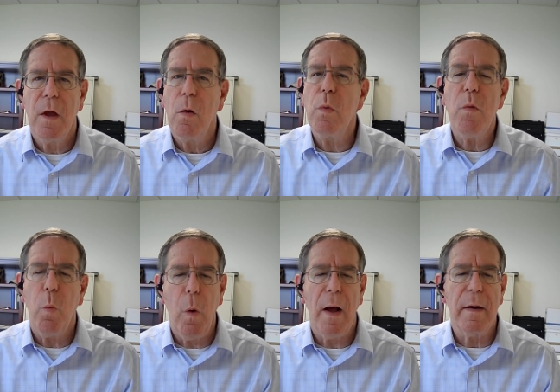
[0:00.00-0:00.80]
We
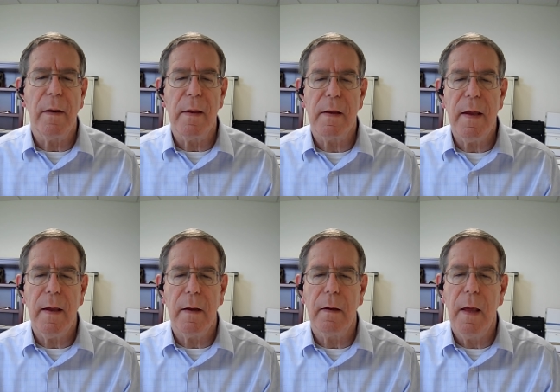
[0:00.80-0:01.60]
want a
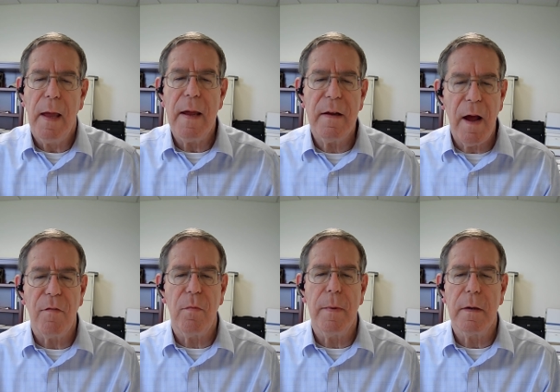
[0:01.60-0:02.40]
king, a
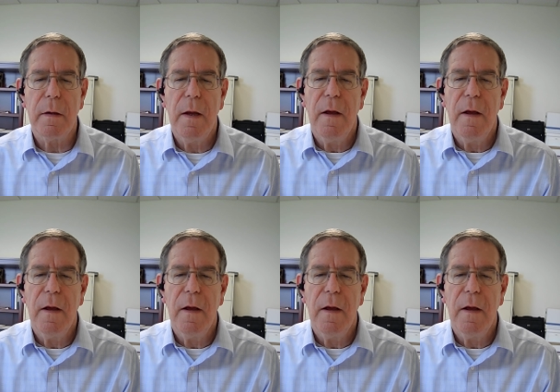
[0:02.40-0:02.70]
government,